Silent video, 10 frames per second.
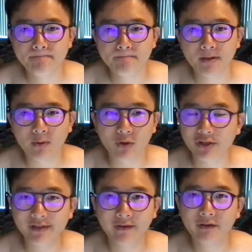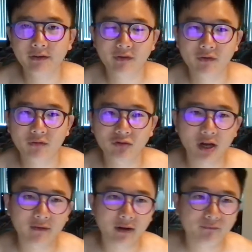which is very different from
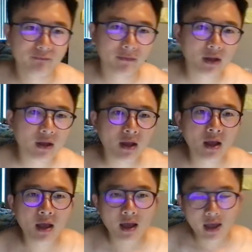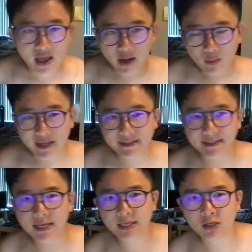Java. Anyways,
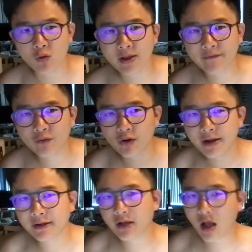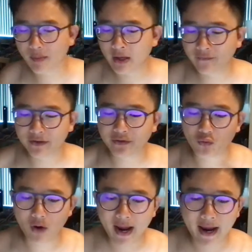so we have created a copy of this
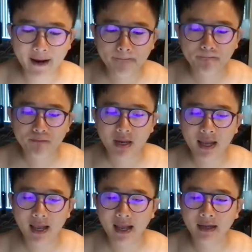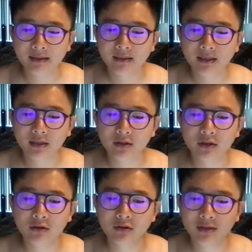array, and
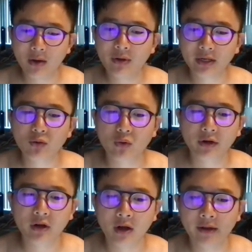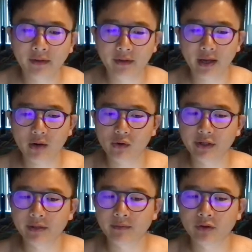so now we need to work on the
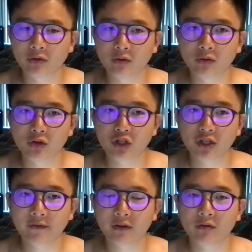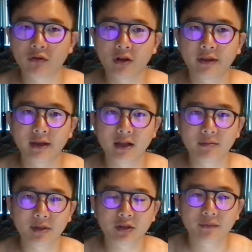algorithm to shift the
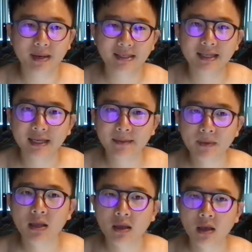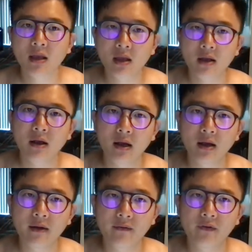element. So basically,
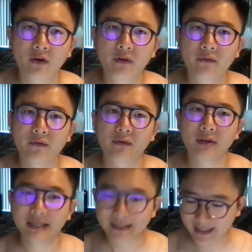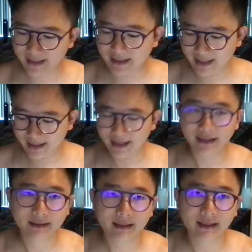let's say the
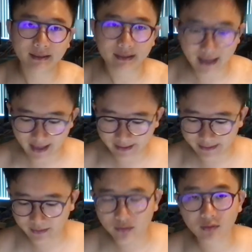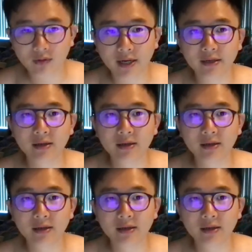index is x, right?